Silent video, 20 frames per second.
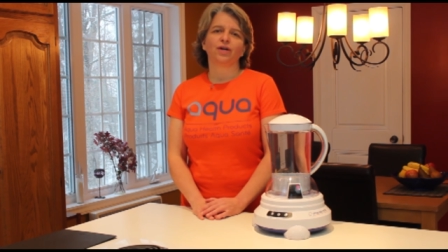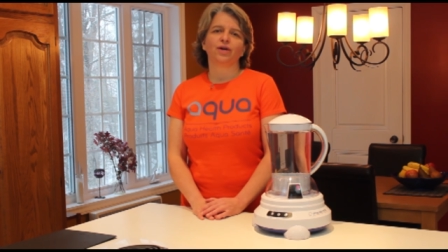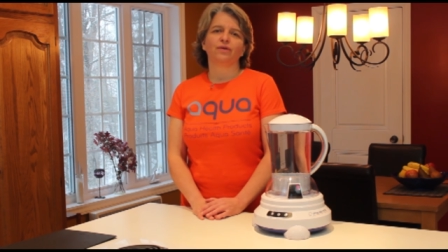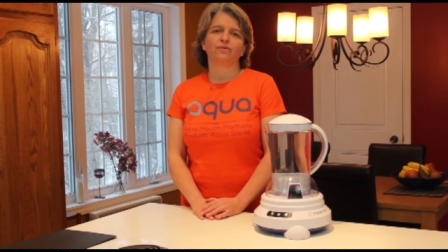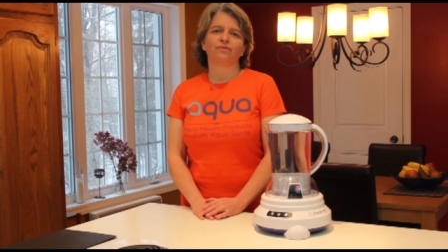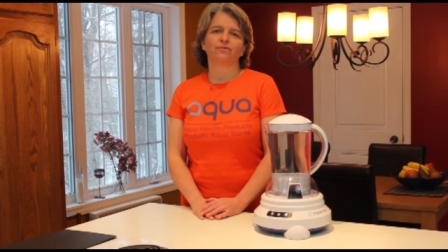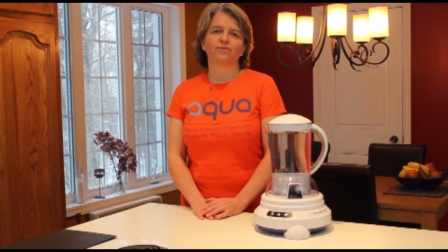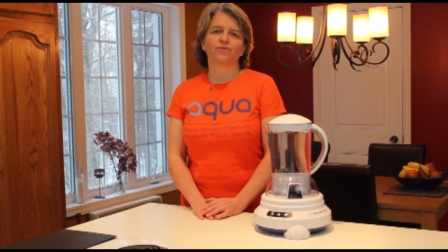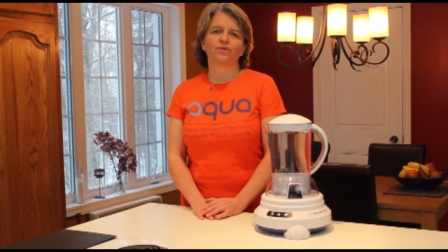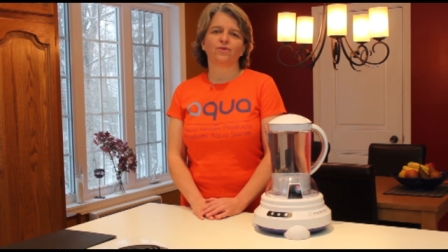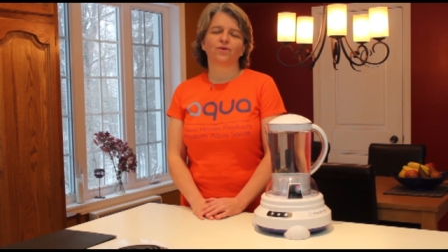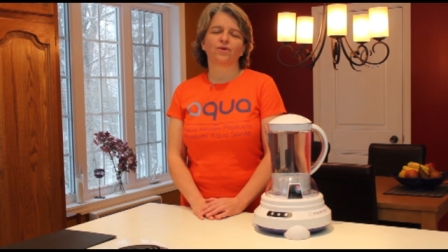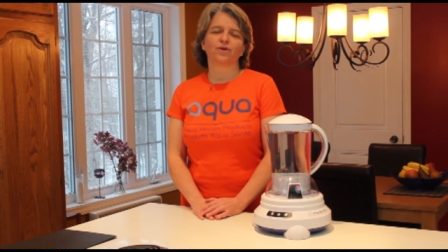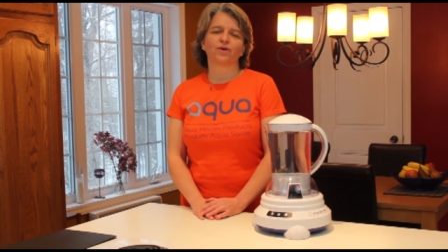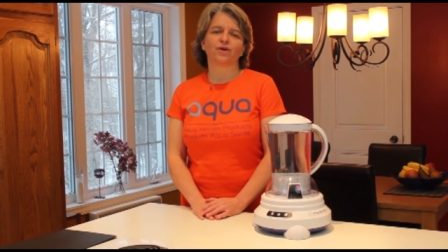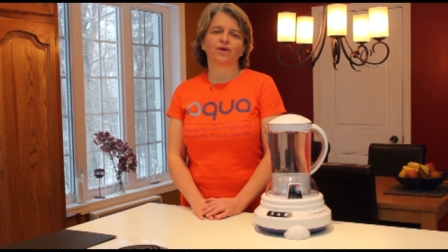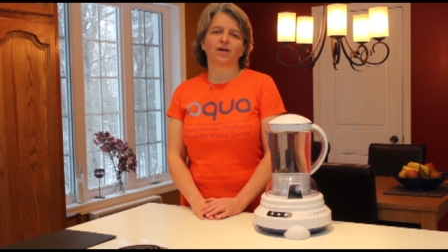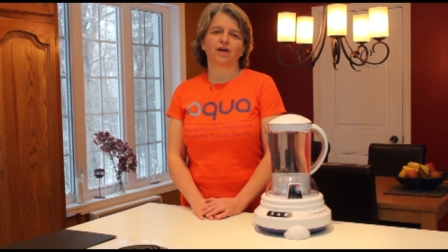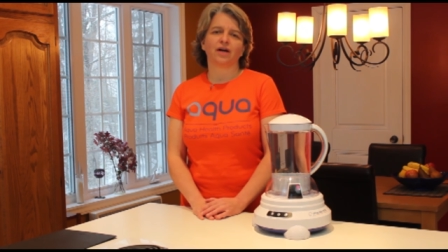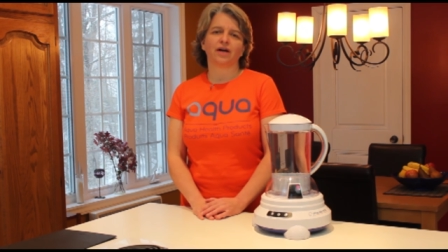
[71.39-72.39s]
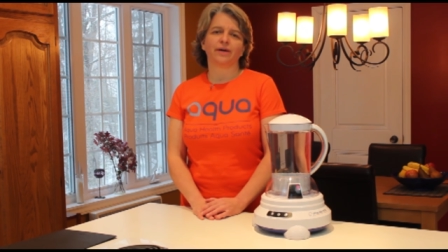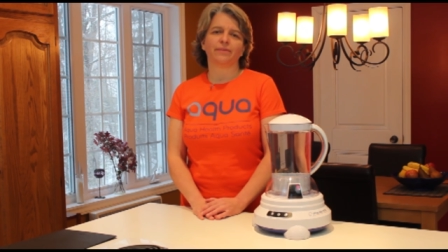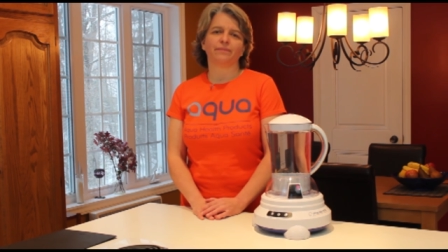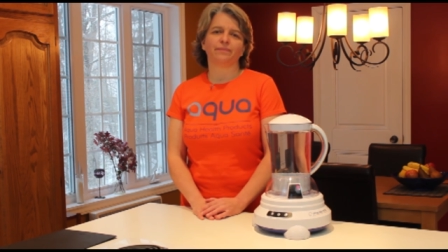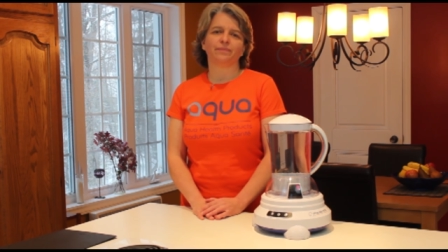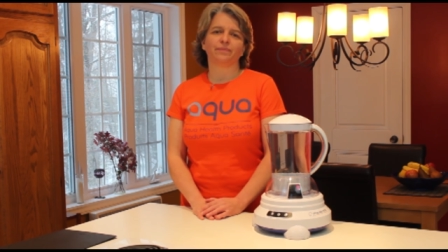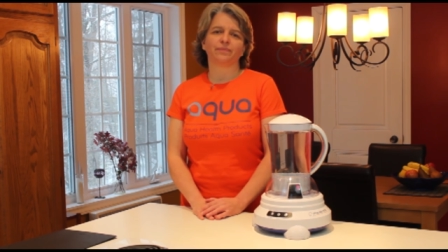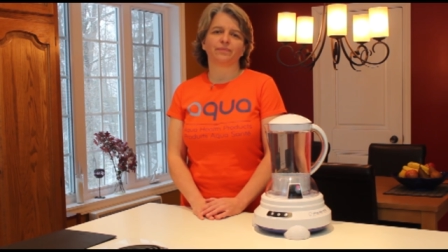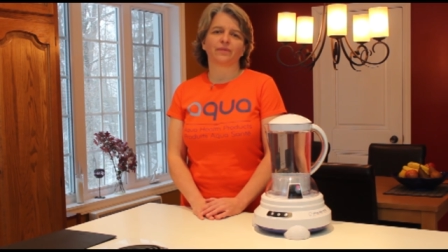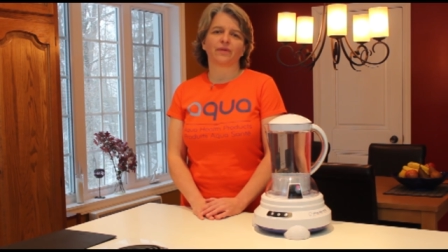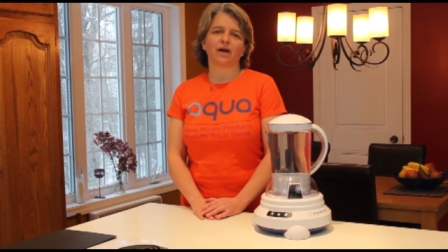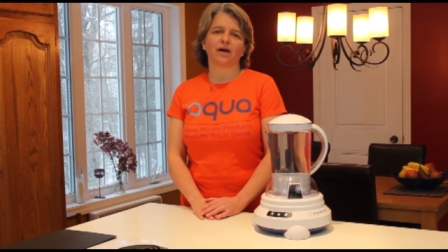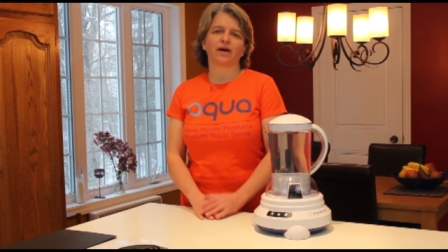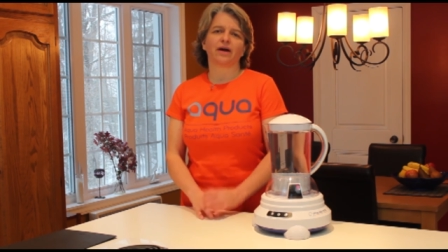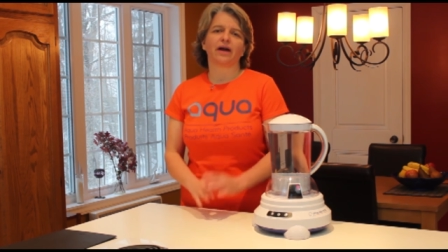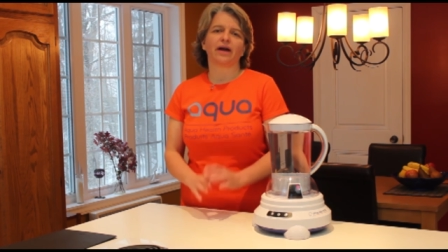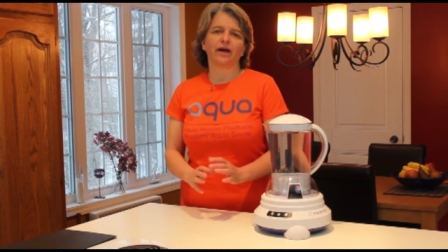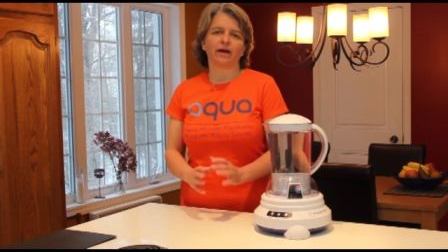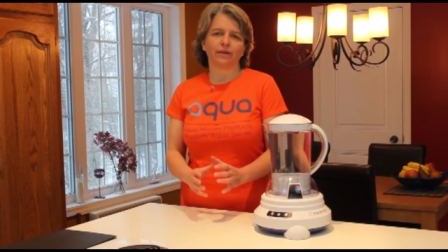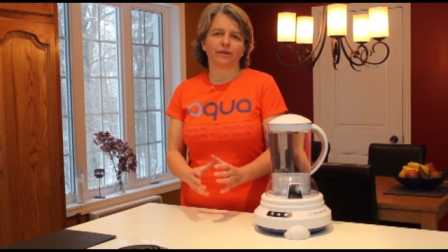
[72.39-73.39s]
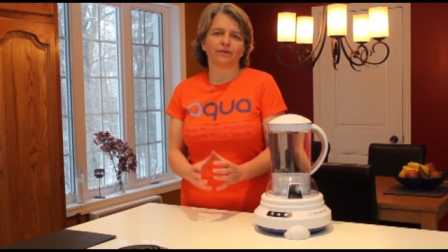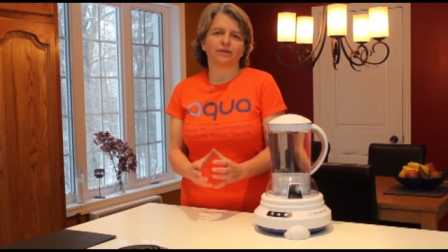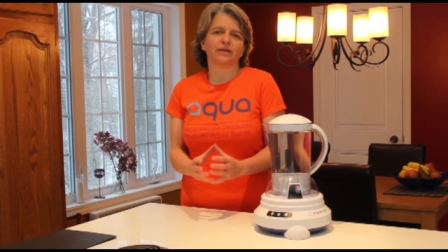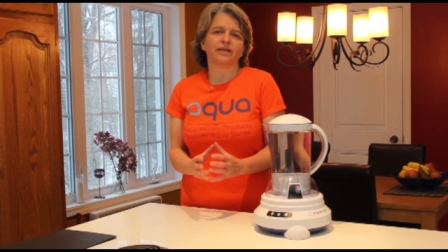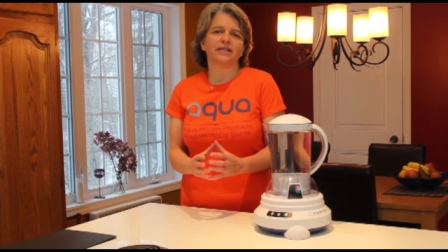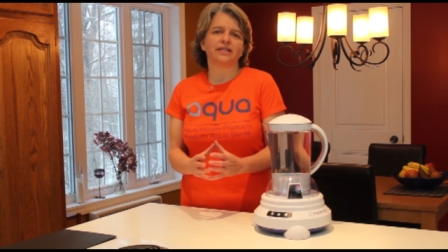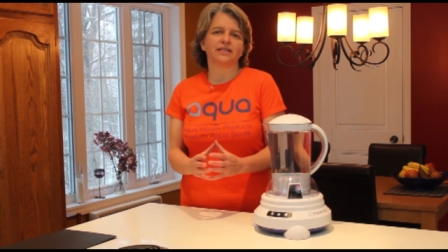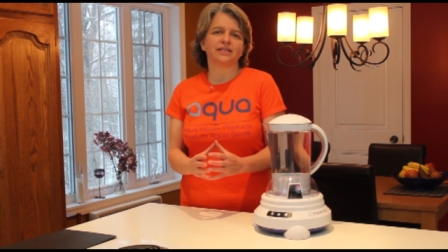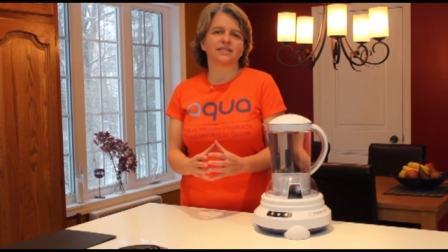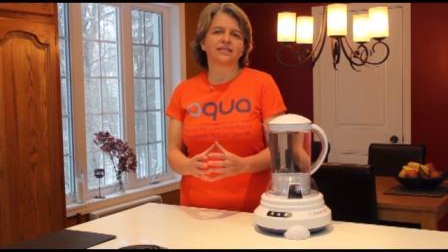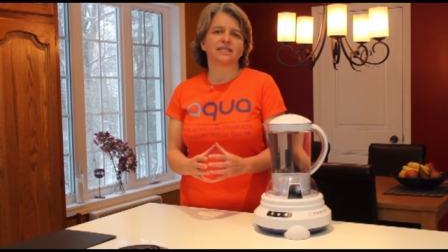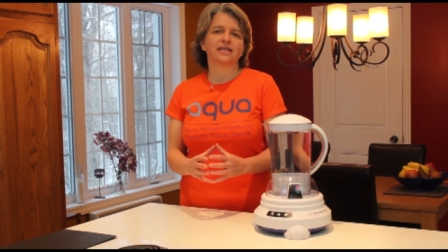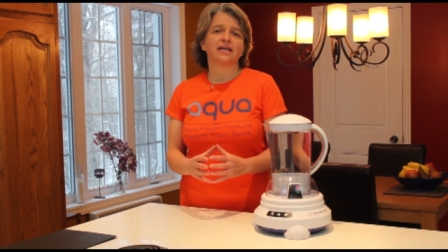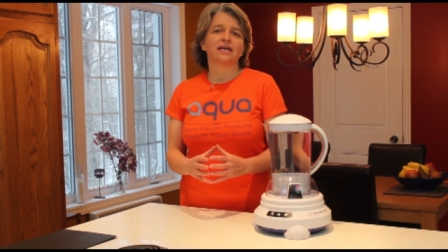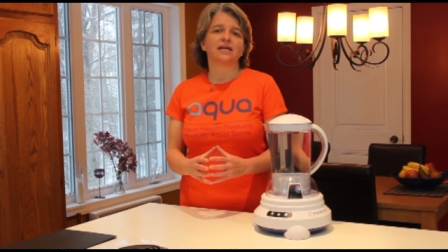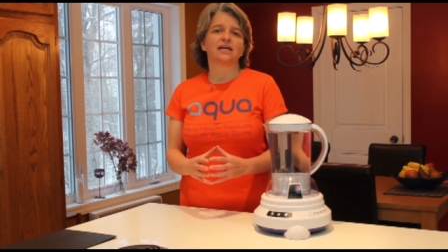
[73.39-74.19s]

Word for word: for um, our health is